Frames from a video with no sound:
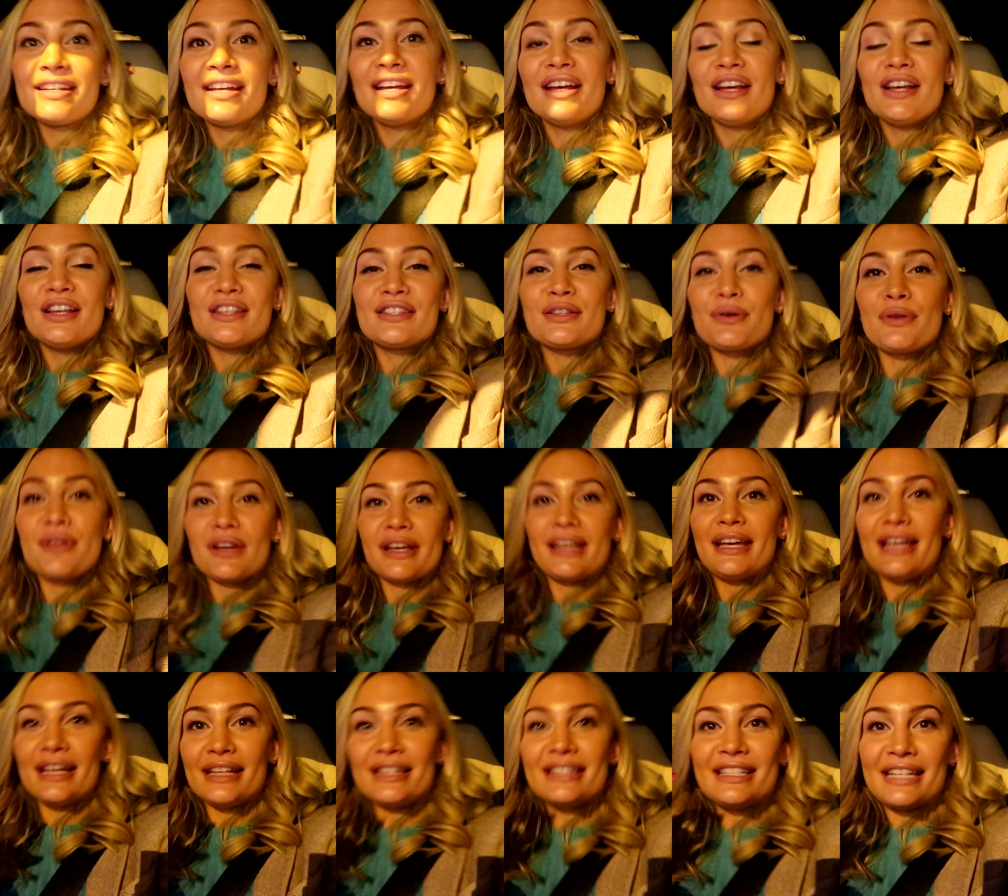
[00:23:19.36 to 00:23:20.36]
Okay, so the
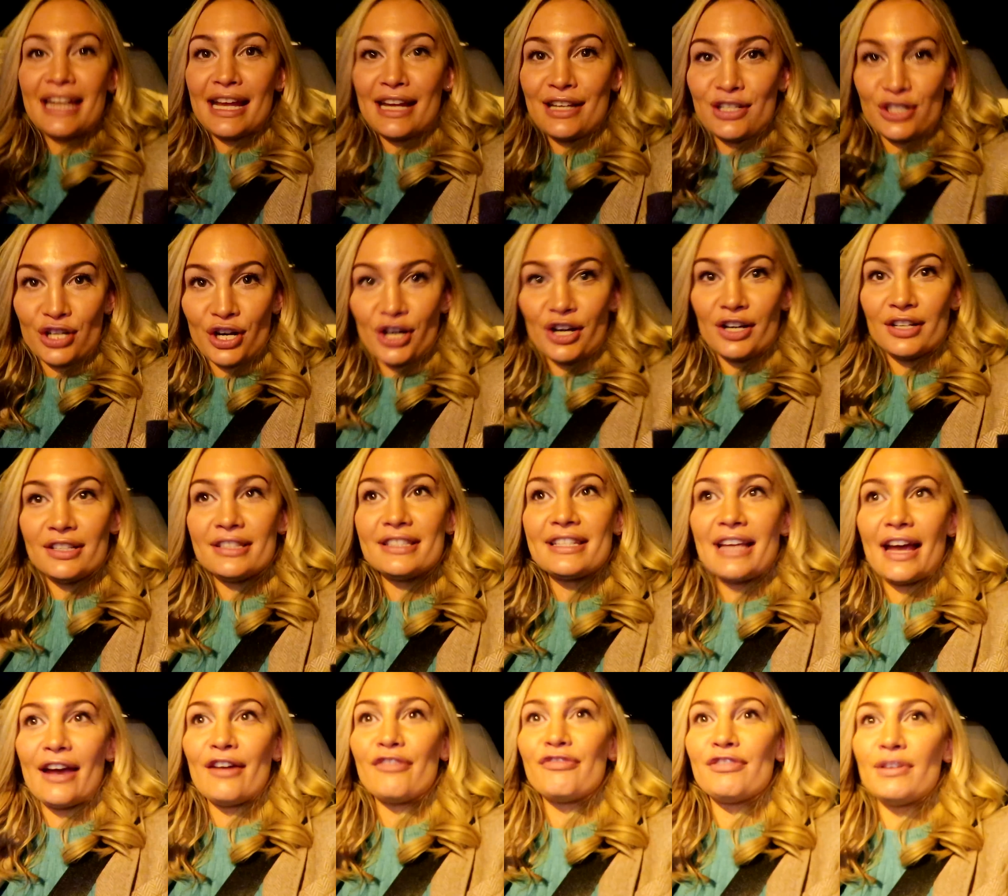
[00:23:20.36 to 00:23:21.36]
kids take turns
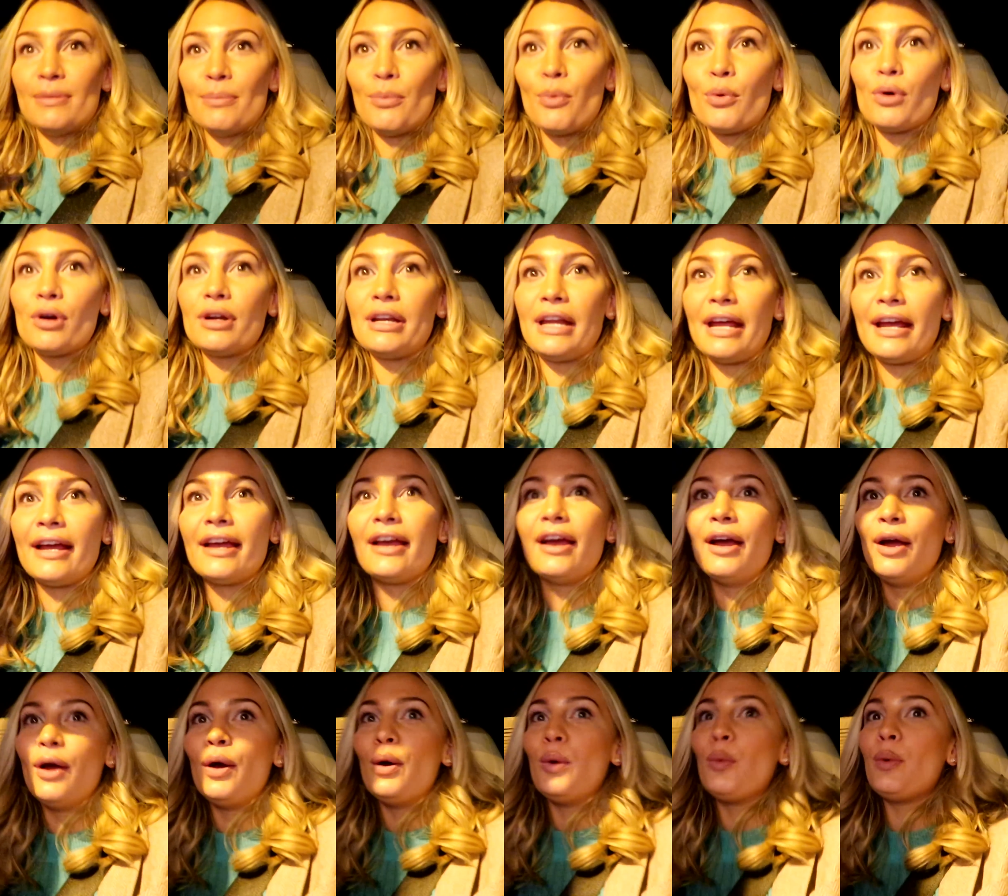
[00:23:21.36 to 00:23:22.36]
every morning
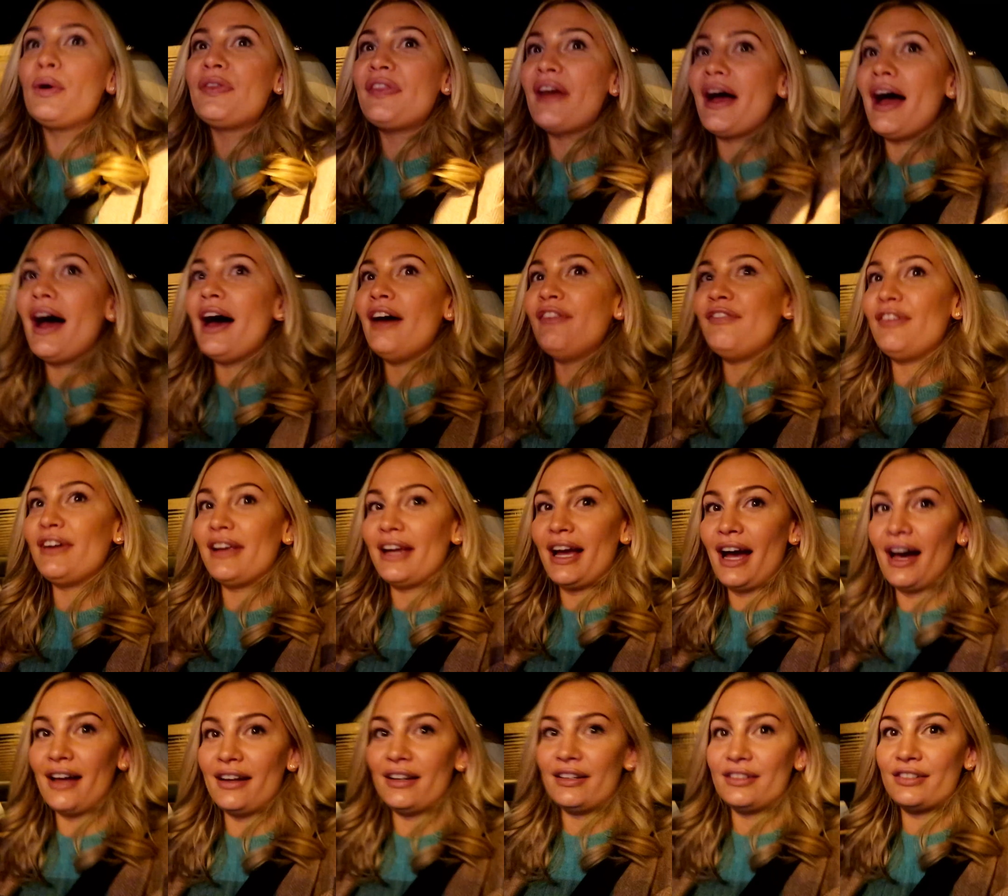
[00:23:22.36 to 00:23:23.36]
with the advent
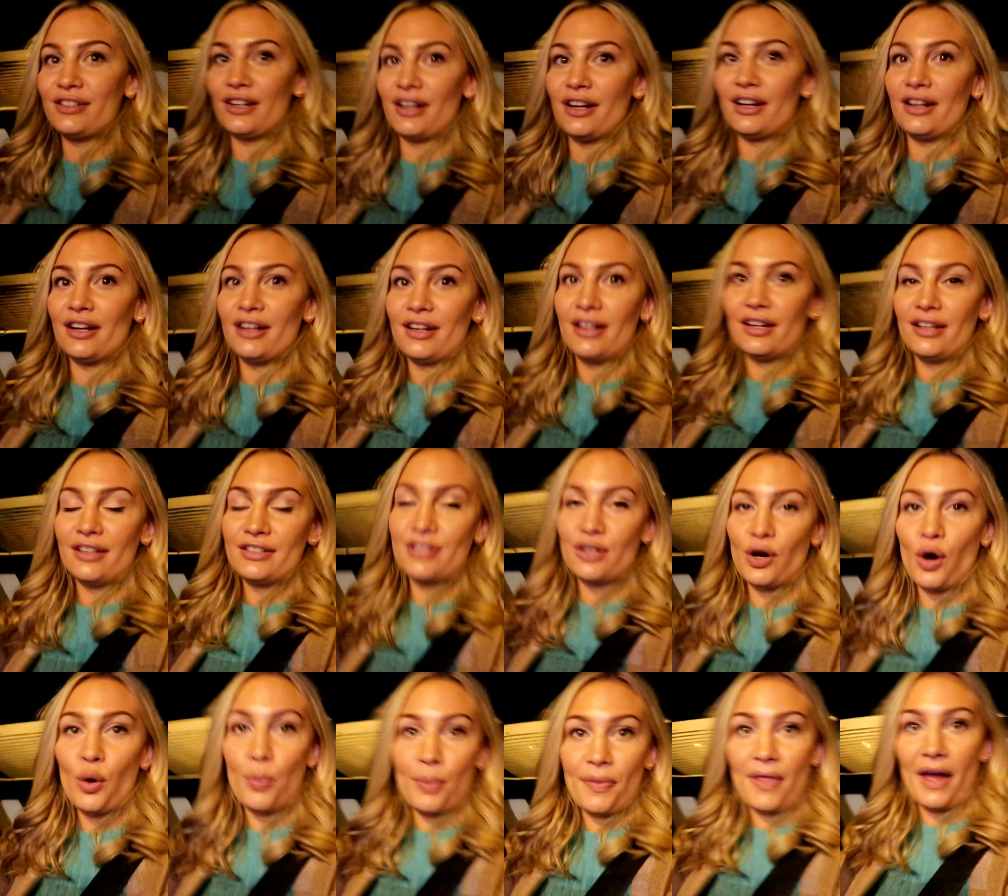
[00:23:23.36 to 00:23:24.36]
calendar
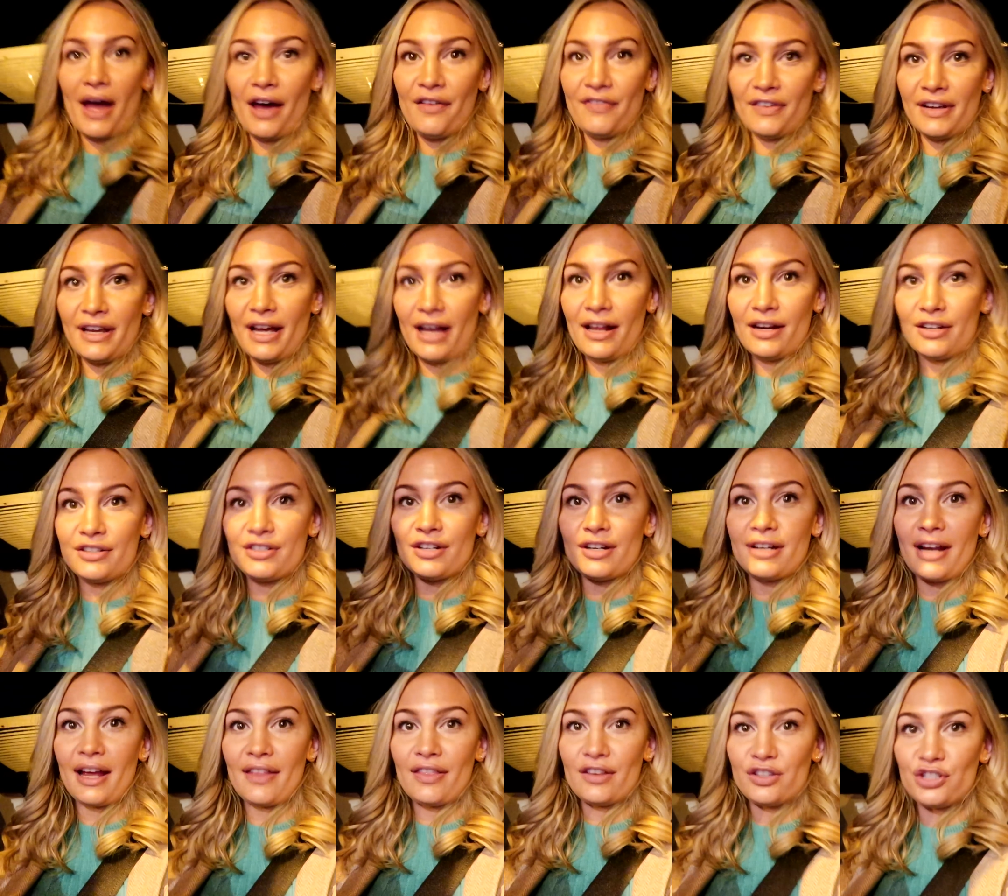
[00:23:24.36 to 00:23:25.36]
to open the advent calendar
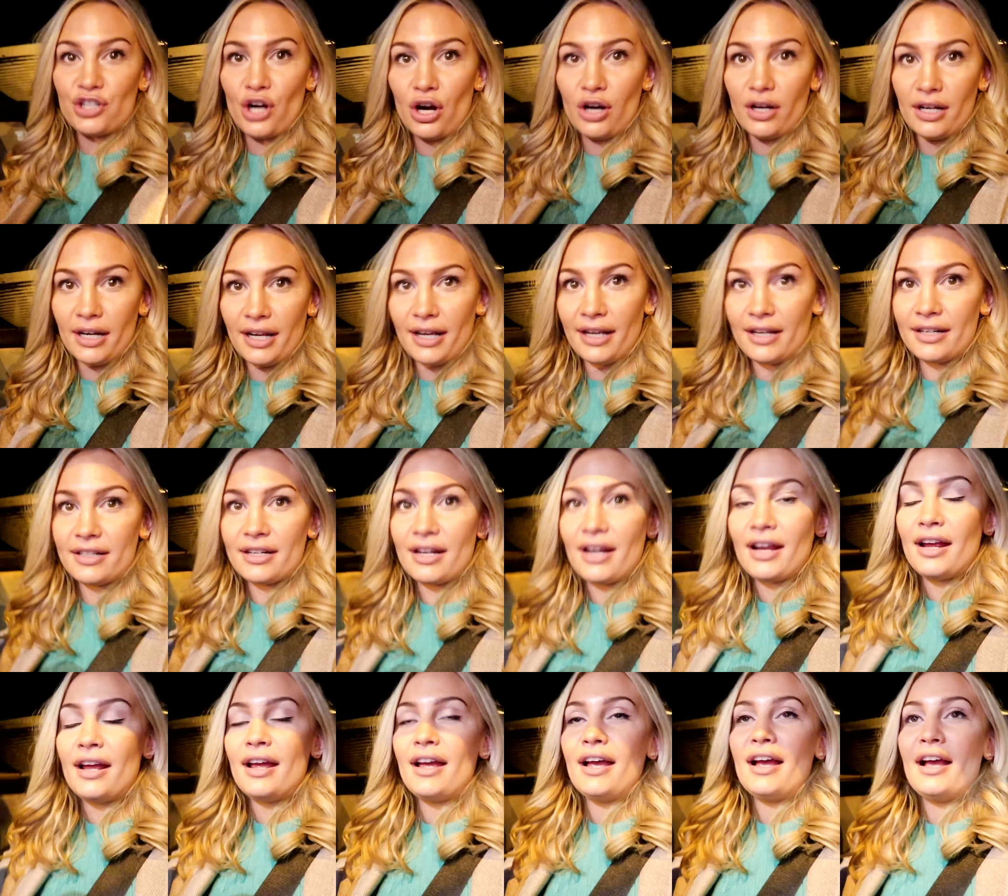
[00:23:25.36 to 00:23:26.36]
and get the chocolate.
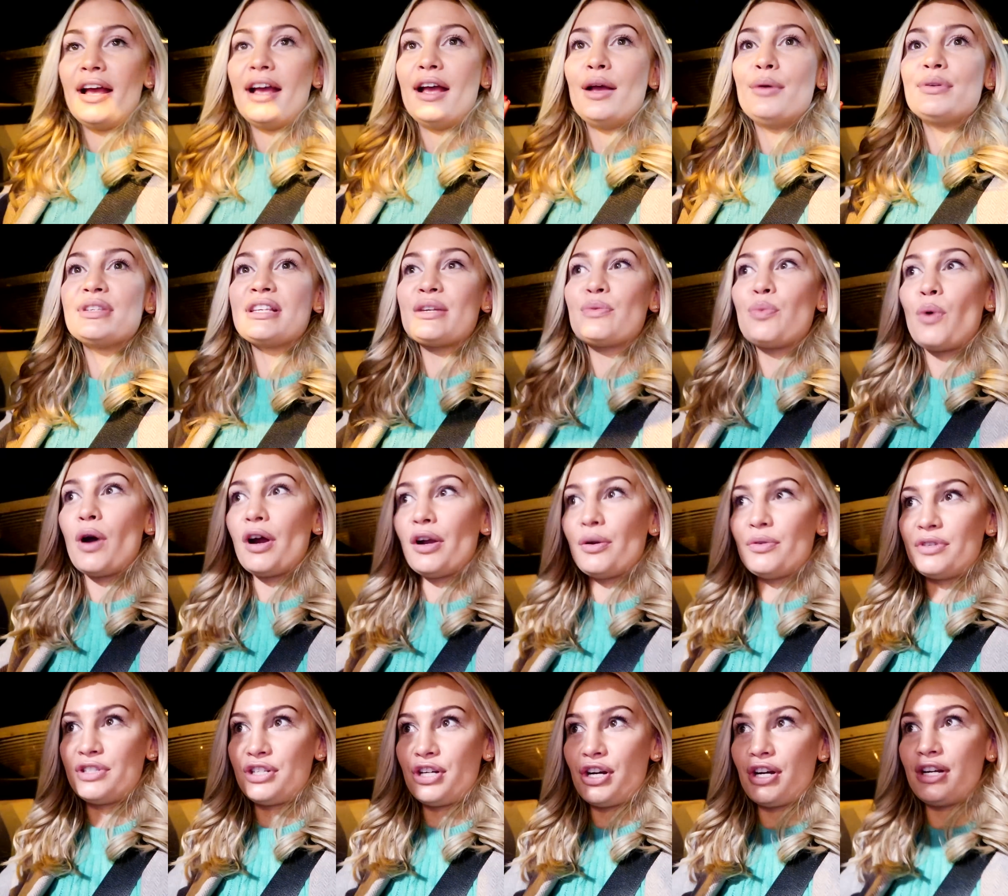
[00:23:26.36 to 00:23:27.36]
It was
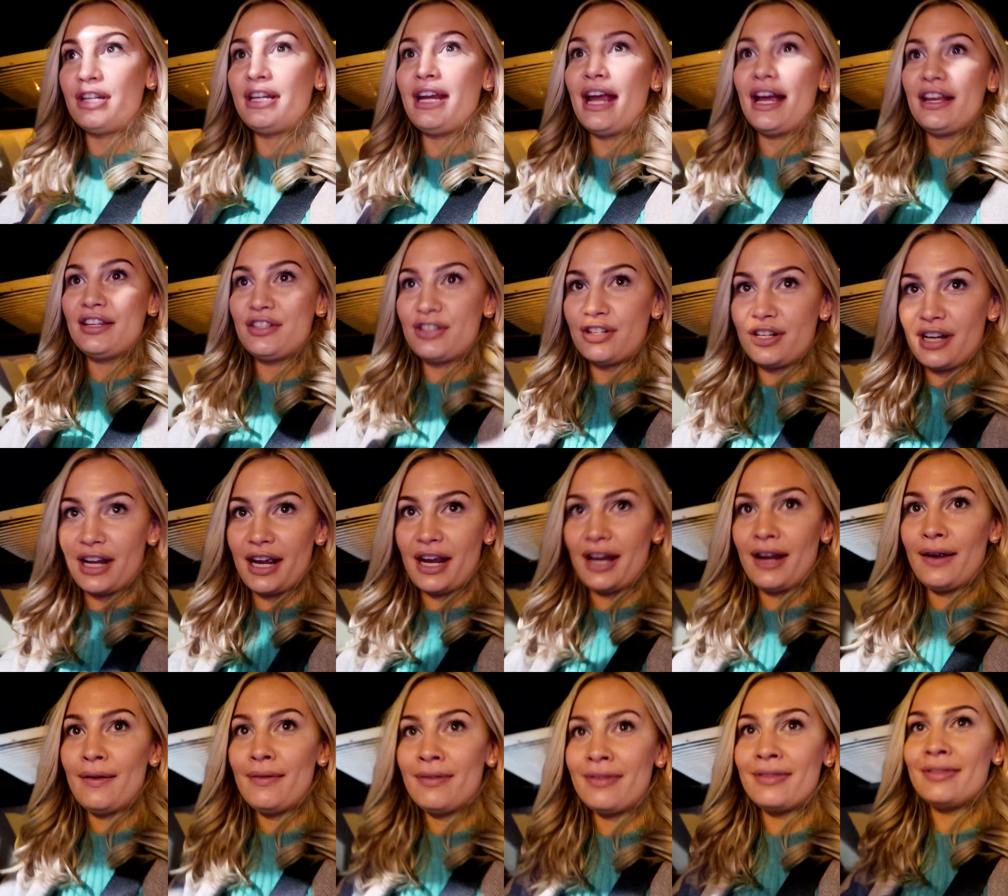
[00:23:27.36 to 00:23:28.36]
Eduardo's turn
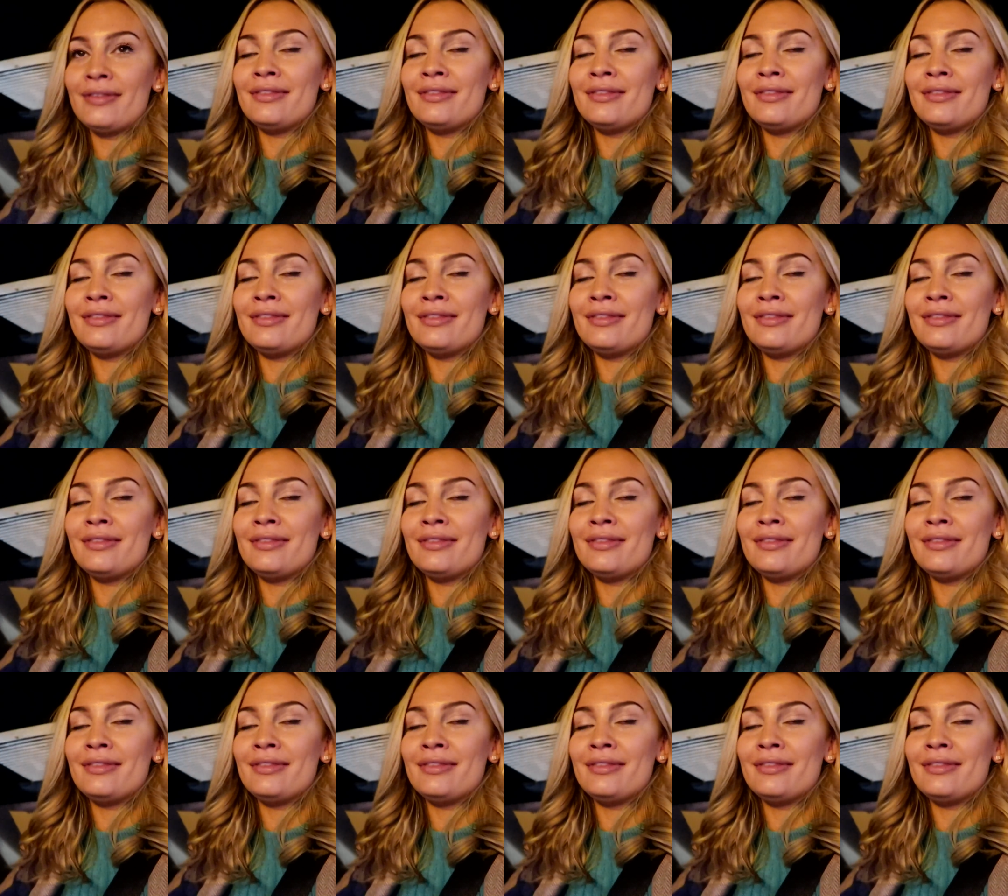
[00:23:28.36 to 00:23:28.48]
yesterday.